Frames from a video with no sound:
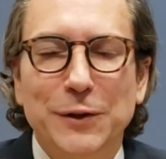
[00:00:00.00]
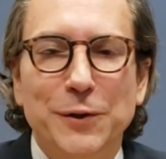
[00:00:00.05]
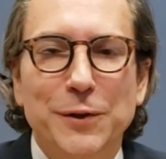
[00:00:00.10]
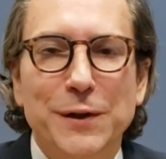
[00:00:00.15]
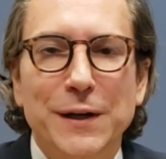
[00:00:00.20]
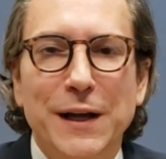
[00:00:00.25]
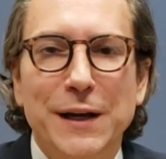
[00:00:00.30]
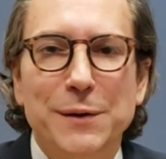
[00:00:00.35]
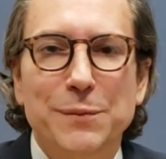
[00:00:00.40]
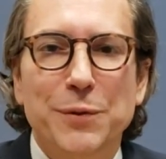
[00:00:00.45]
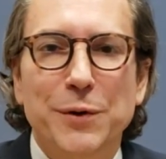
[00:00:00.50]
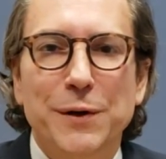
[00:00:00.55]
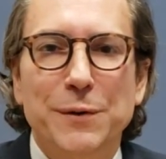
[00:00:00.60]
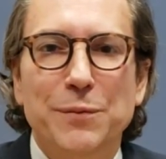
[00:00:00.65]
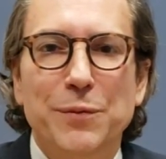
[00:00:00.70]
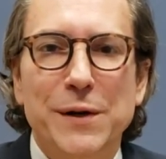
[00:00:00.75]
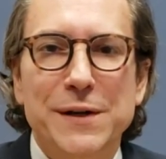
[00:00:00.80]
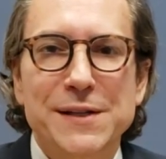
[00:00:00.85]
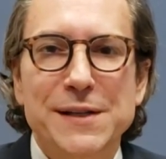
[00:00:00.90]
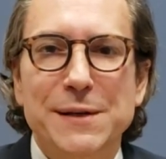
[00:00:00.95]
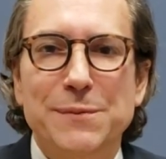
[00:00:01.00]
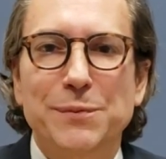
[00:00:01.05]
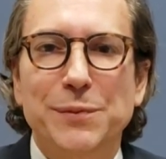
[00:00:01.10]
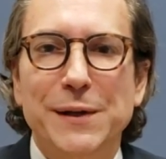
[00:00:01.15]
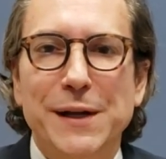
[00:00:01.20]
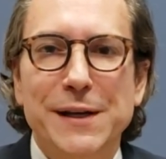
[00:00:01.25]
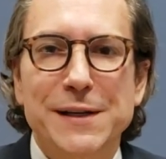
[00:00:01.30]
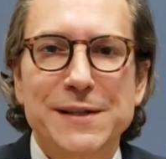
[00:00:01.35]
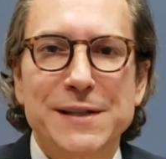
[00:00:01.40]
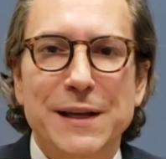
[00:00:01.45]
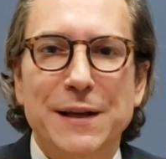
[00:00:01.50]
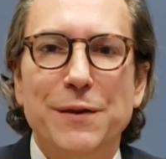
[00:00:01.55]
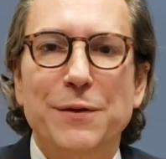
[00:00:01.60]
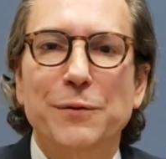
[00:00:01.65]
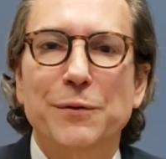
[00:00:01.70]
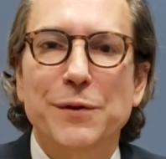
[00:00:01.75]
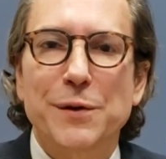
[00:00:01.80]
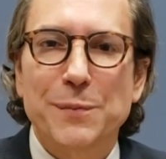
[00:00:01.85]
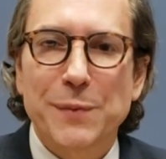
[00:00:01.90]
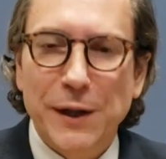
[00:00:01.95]
learned how to put breast implants in
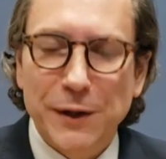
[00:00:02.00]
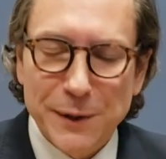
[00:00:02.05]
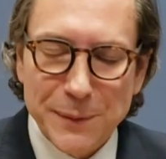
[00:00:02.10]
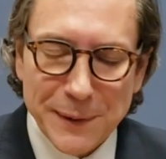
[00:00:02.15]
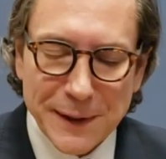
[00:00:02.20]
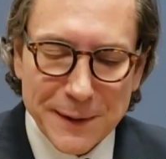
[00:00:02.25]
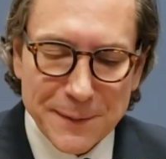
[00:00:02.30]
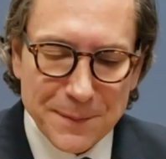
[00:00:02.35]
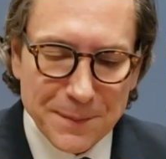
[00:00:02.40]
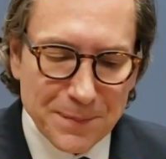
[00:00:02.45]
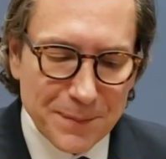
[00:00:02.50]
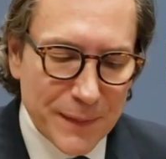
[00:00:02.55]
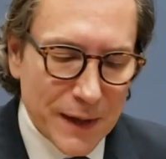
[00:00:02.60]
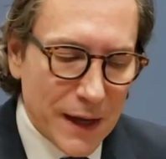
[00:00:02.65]
through the belly button.